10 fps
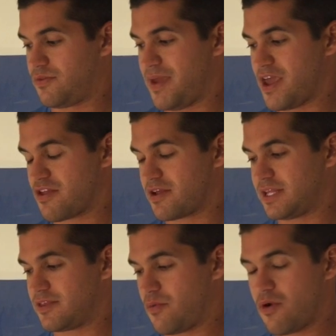
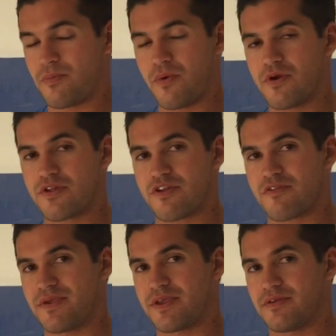Basically, the more boards
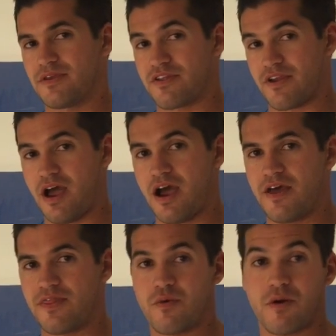this is
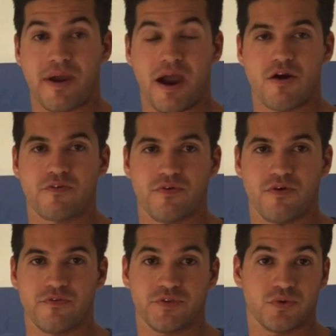on, the more
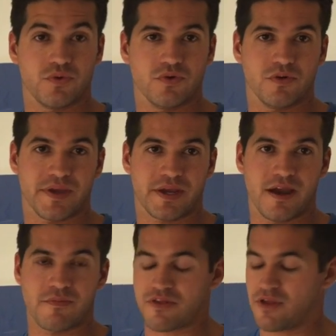powerful tool it
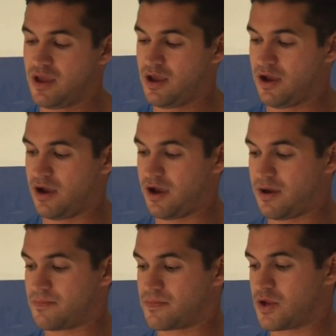becomes.
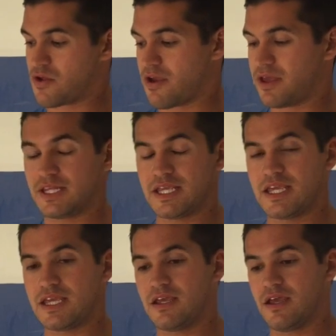
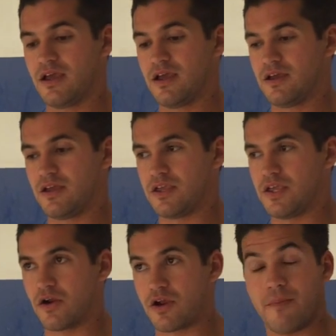Suddenly,
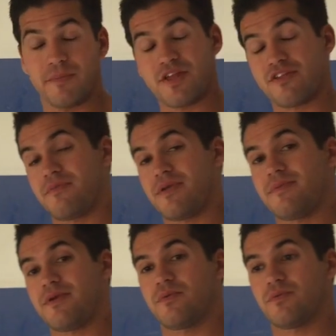companies that
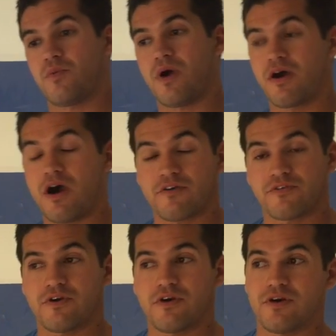maybe want to
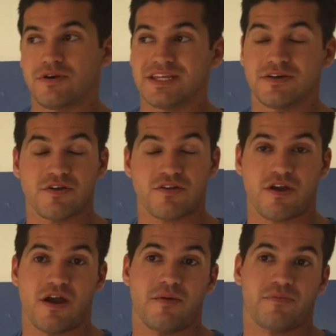offer deals
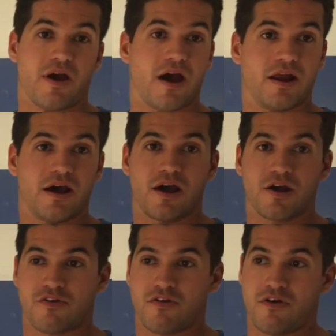on
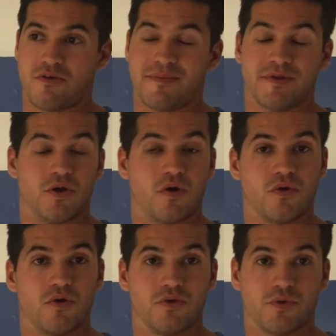products, or maybe
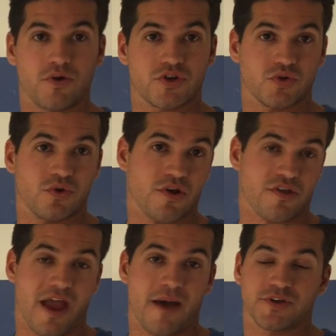local North Shore
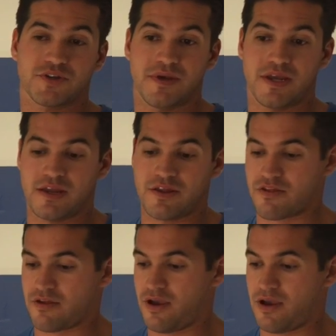establishments,